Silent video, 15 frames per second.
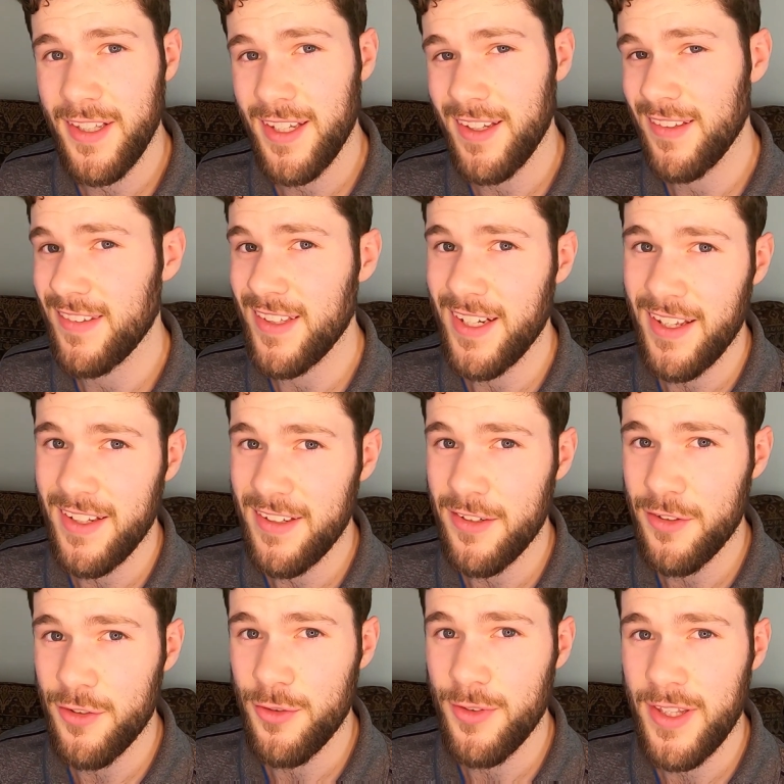Like I said, I
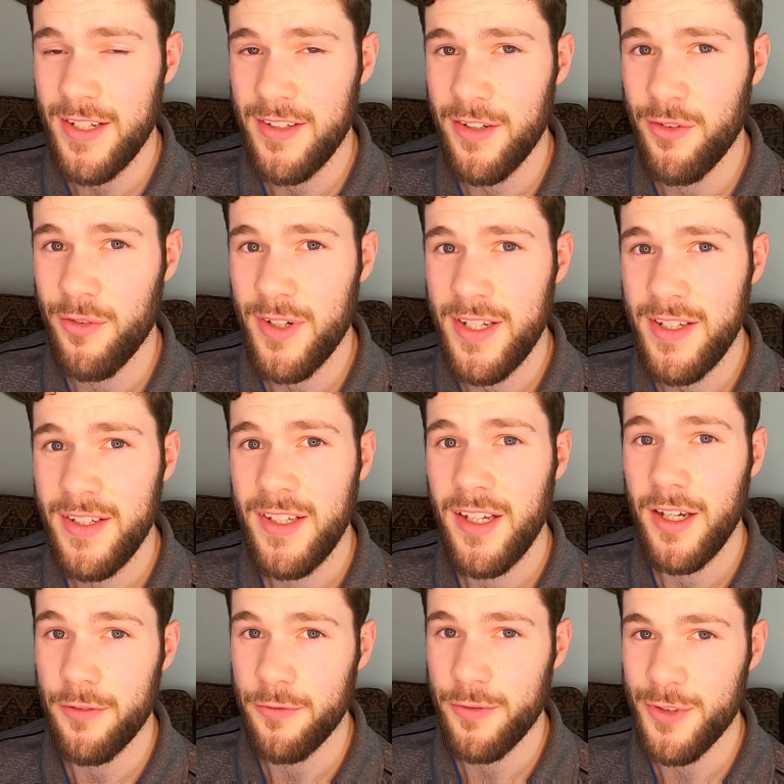didn't do that degree,
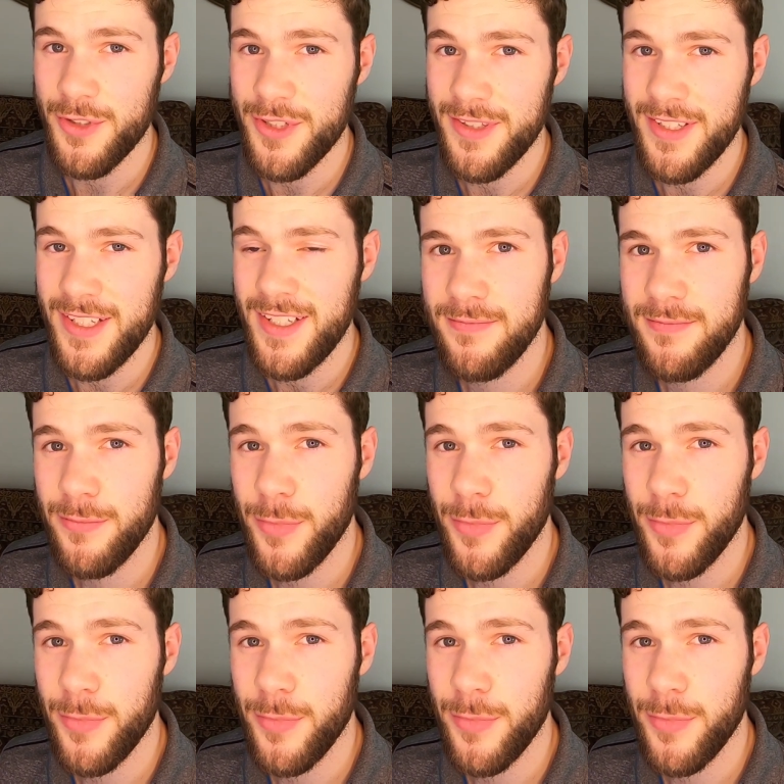unfortunately.